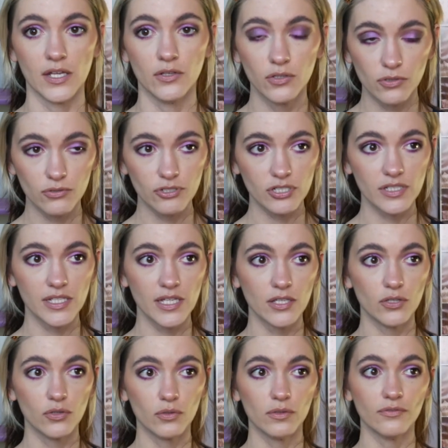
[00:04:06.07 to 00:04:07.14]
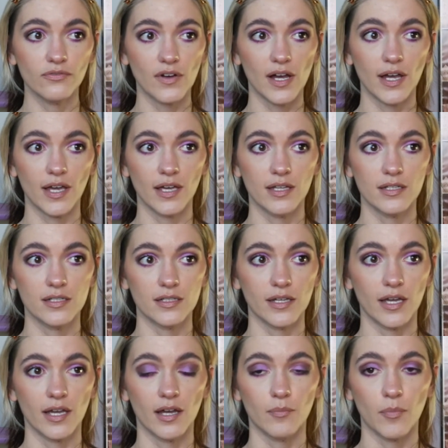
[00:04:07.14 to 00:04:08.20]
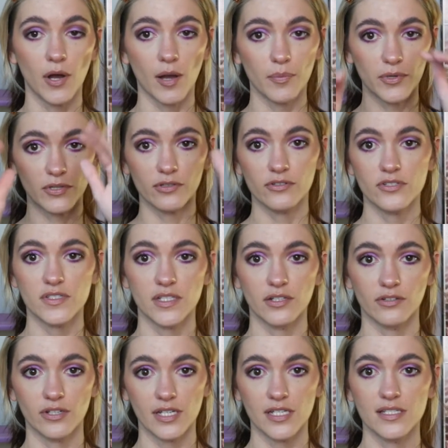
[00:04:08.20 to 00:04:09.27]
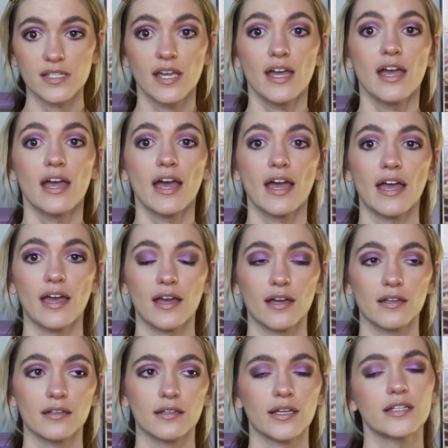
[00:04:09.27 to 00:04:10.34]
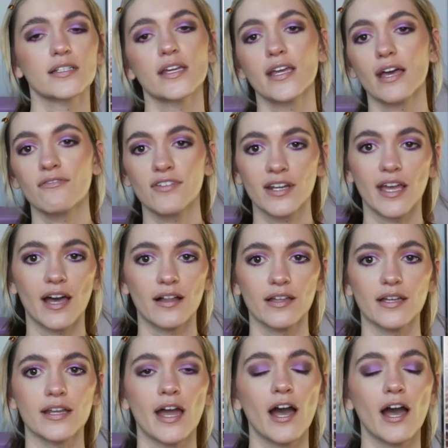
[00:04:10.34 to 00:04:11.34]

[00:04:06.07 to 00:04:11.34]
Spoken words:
And usually you'll find like a popular series, and like take Evangelion.